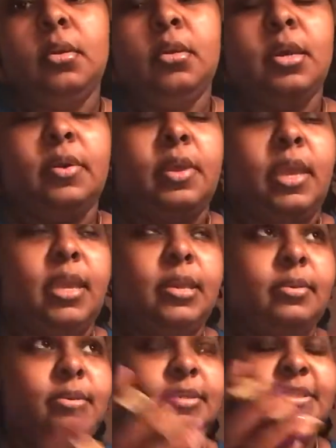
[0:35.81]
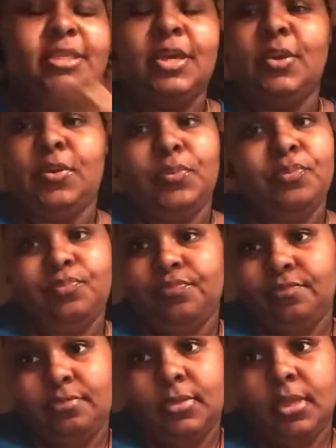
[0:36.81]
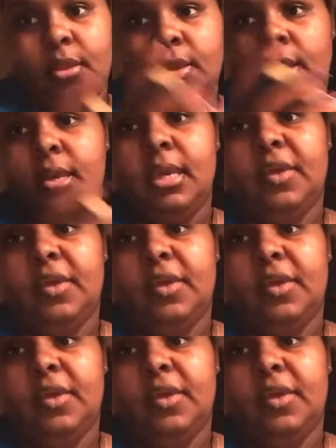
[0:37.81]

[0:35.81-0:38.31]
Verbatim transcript: Okay, so hit